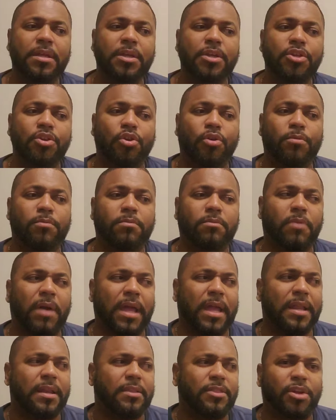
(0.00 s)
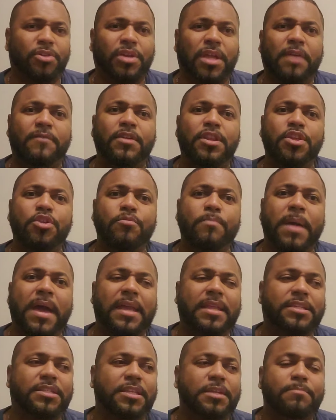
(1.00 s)
They're giving you
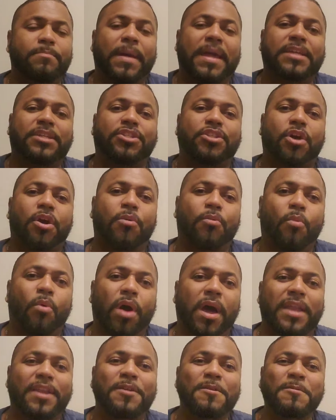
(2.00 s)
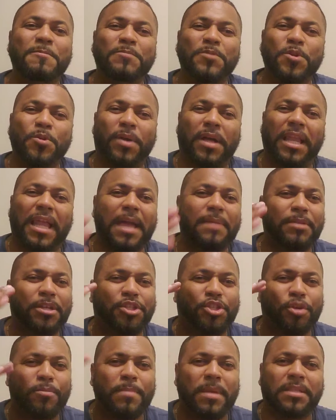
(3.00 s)
medicine based on what? You claim
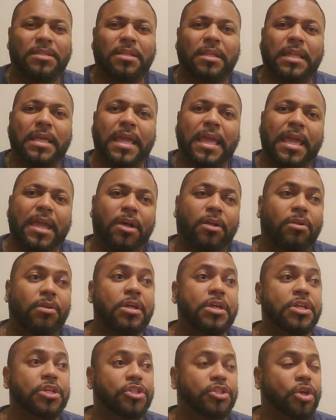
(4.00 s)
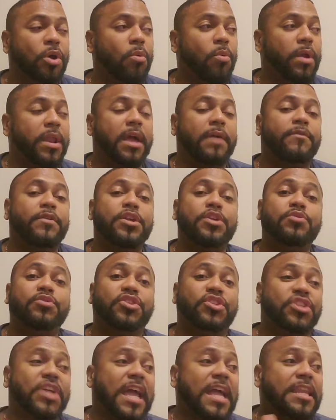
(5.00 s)
that you're mentally ill. So whatever you
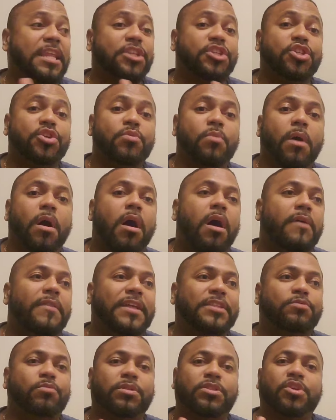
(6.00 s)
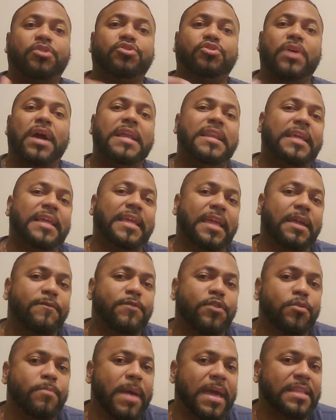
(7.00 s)
say that you are, that's what they're trying to give
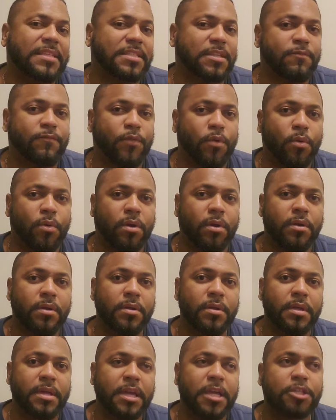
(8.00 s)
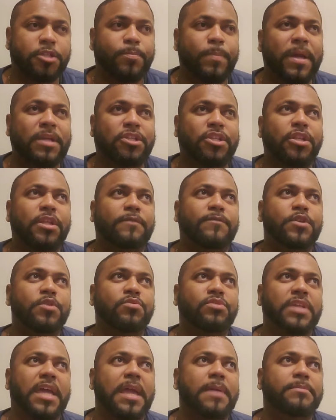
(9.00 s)
you medicine for. Especially if you
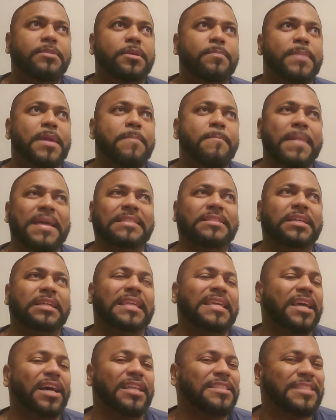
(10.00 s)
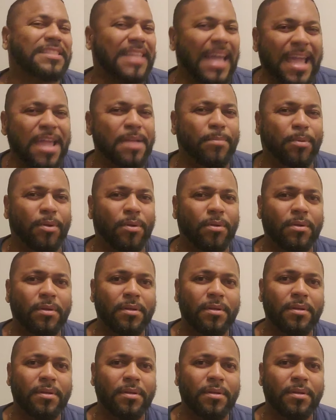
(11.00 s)
deem to be mentally unstable.